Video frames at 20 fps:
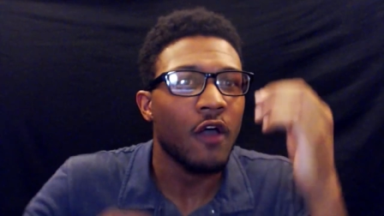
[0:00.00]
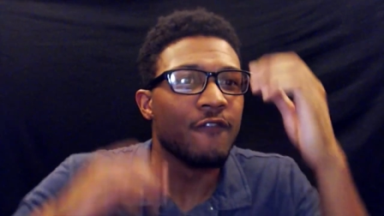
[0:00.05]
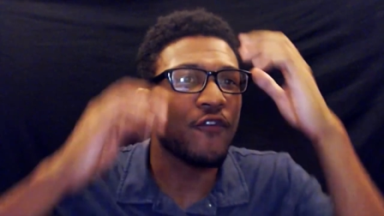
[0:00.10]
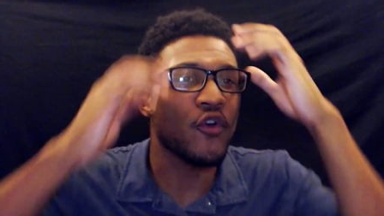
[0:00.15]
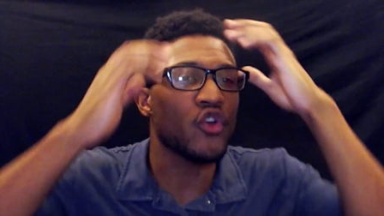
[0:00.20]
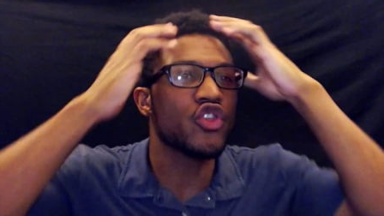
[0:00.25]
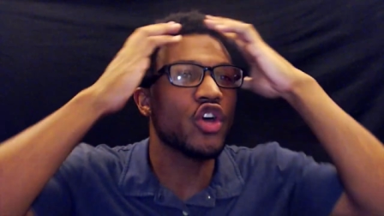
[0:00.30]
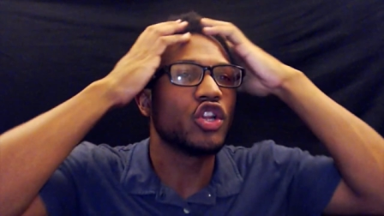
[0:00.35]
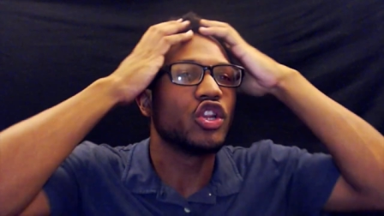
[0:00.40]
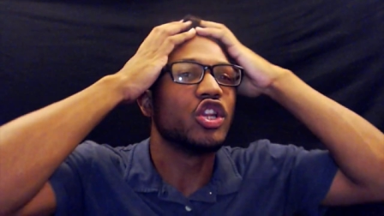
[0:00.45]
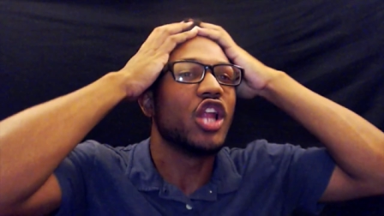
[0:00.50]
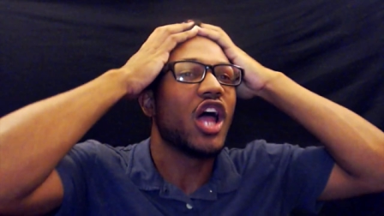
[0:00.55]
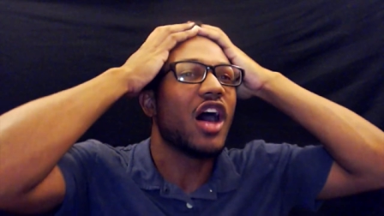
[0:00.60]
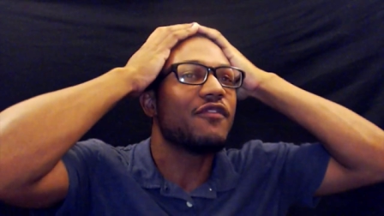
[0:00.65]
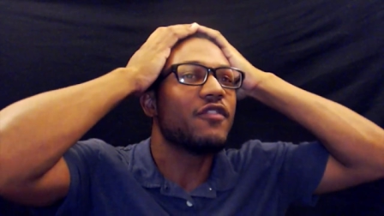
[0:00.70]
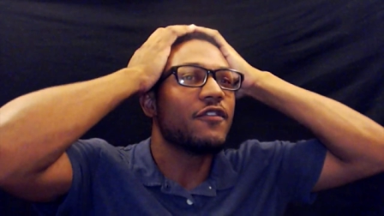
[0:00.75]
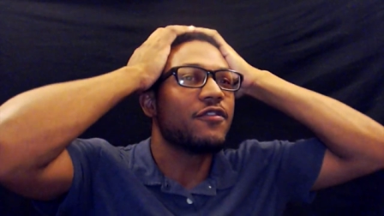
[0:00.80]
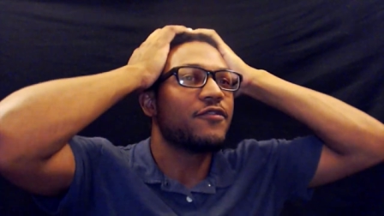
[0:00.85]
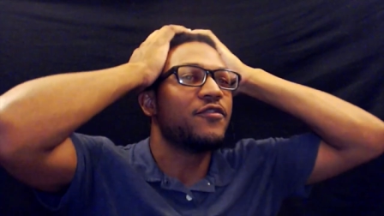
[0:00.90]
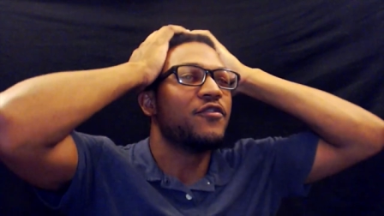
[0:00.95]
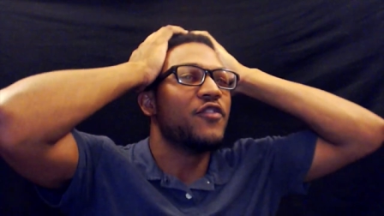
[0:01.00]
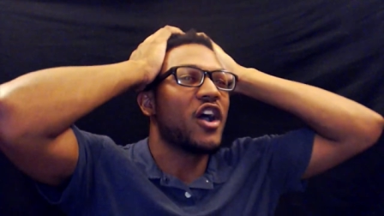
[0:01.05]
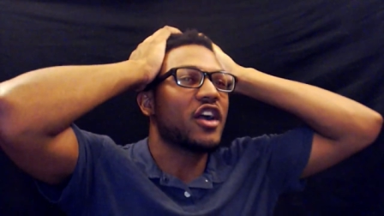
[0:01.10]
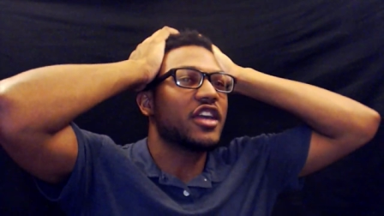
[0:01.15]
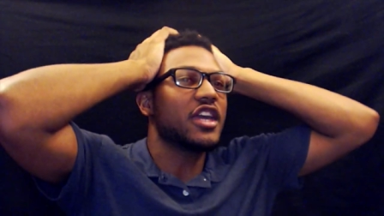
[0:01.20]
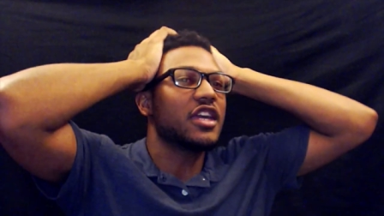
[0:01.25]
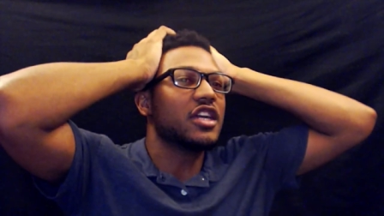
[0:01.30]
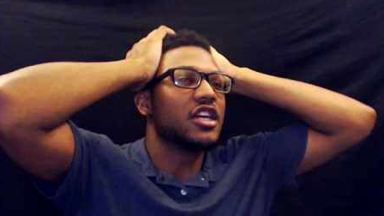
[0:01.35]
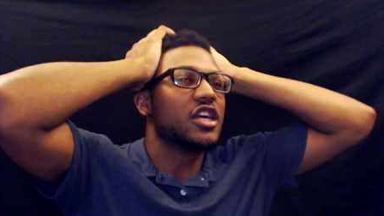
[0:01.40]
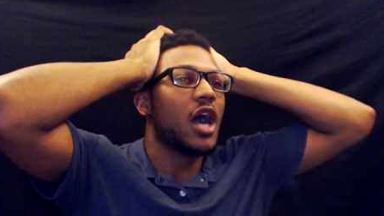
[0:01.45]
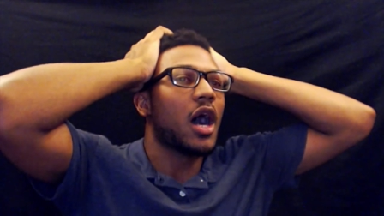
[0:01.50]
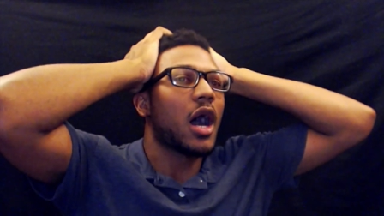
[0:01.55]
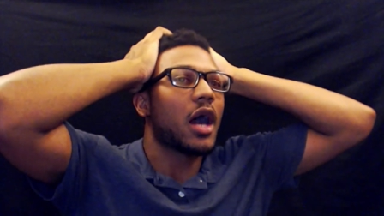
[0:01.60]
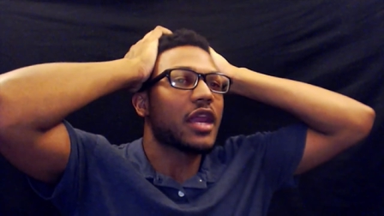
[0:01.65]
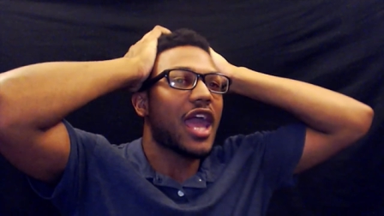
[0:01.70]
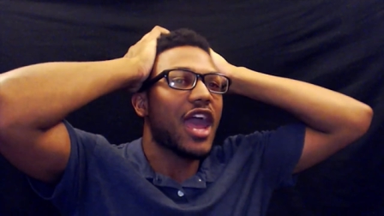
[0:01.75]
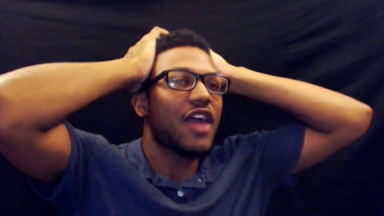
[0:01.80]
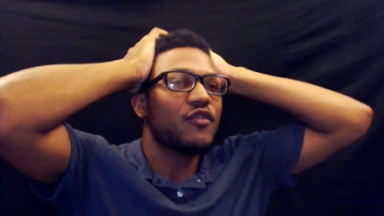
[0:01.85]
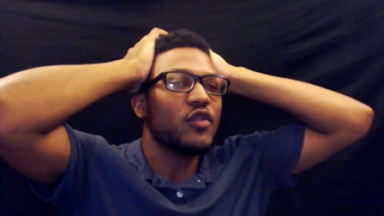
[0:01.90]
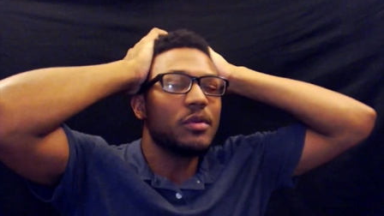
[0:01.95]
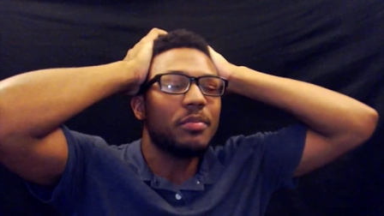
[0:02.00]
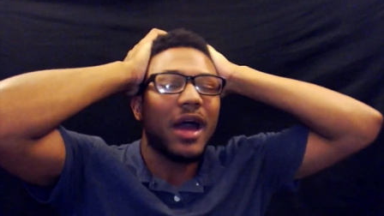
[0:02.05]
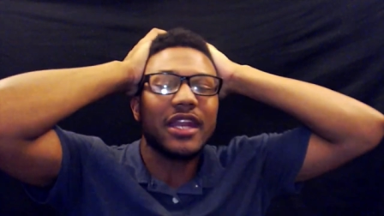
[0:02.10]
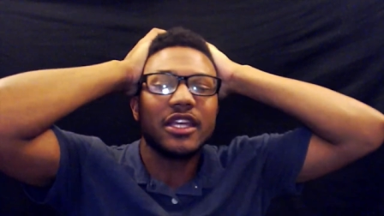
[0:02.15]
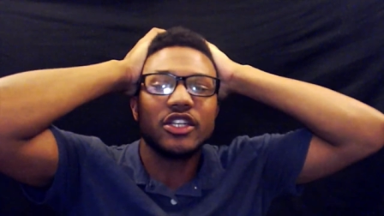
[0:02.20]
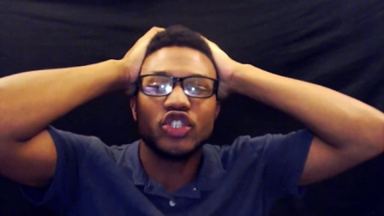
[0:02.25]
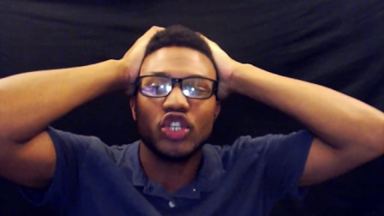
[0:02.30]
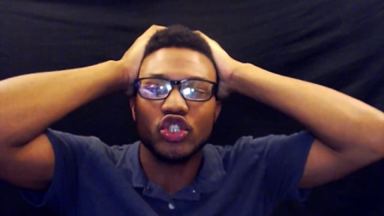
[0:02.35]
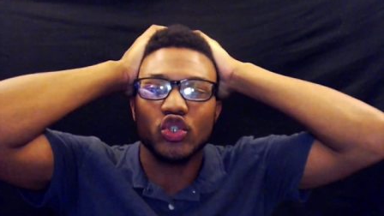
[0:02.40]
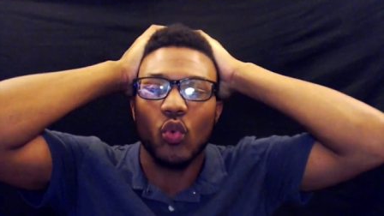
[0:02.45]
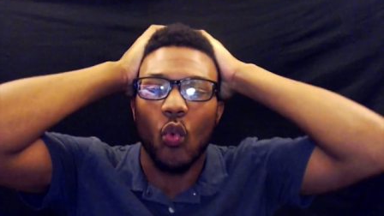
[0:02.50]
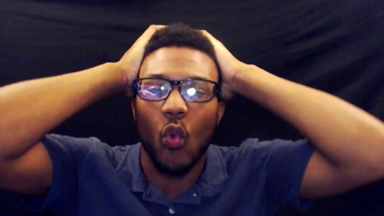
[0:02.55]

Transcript: For the love of fucking God, everybody just